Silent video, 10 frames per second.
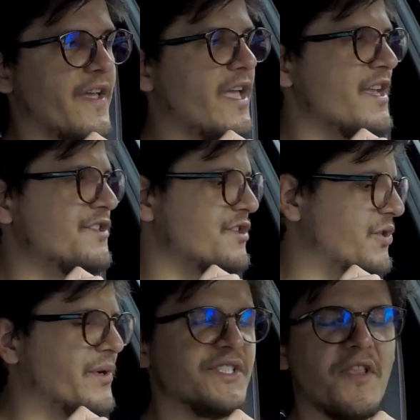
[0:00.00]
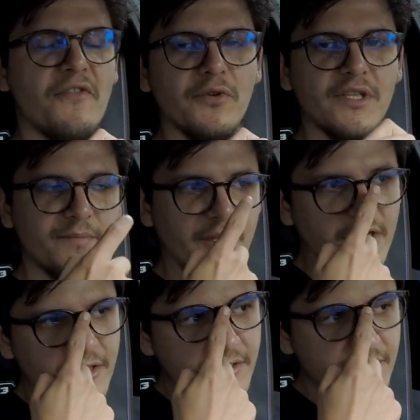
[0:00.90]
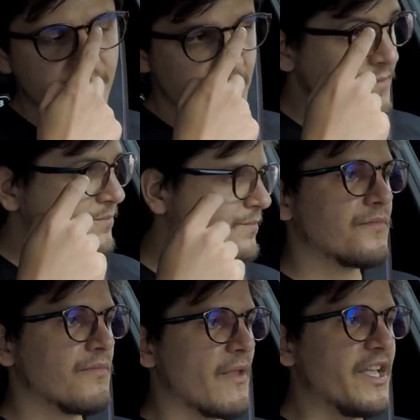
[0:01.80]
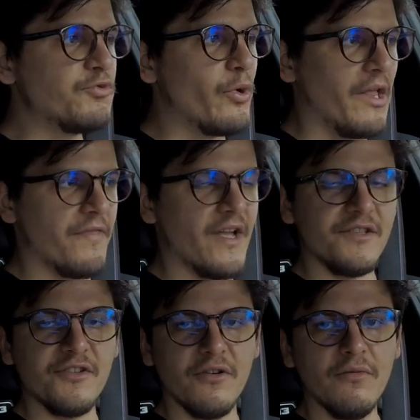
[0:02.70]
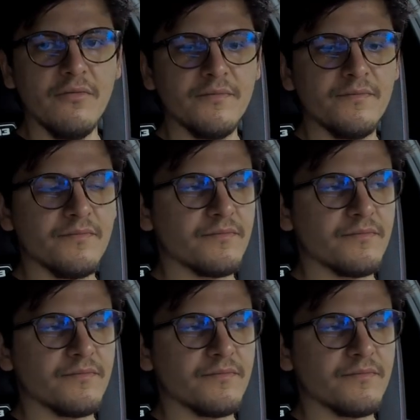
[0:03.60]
fake engine noise through the speakers. It's well done though,